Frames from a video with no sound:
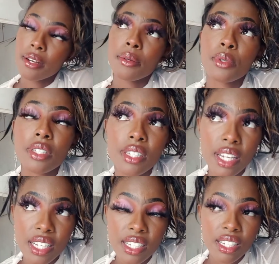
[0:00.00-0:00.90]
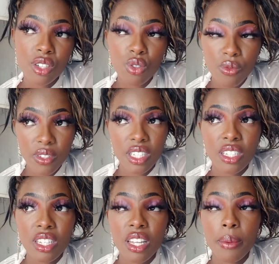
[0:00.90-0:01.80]
was targeting to
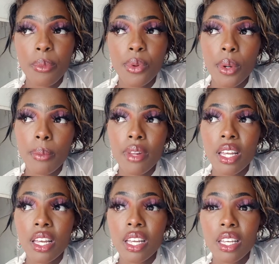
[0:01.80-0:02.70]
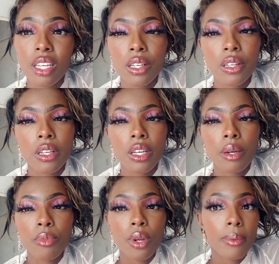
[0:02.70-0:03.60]
visit them probably
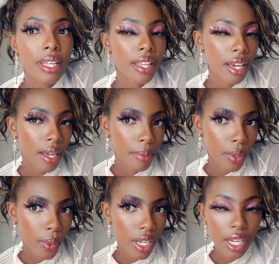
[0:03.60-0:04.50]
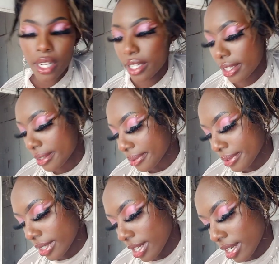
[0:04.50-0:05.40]
the coming weekend.
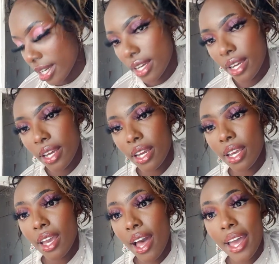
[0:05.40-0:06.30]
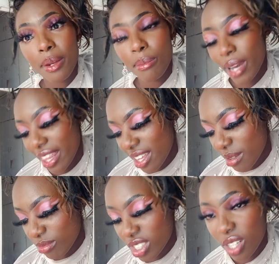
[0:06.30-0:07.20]
Yeah, and buy
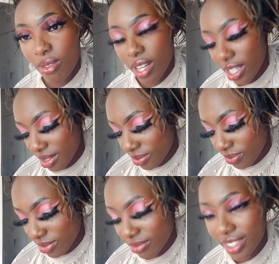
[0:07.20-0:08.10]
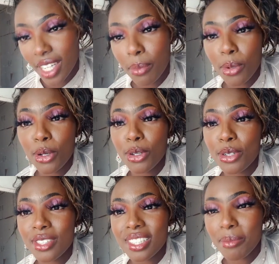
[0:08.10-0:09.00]
them chakula.
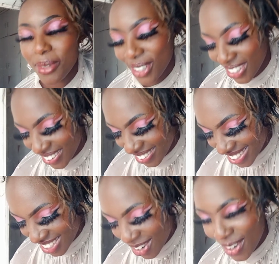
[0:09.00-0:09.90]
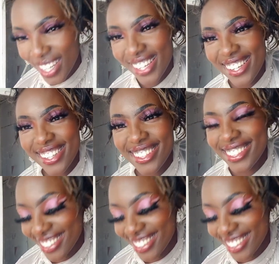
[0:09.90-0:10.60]
Chapodondo. Sio wengi.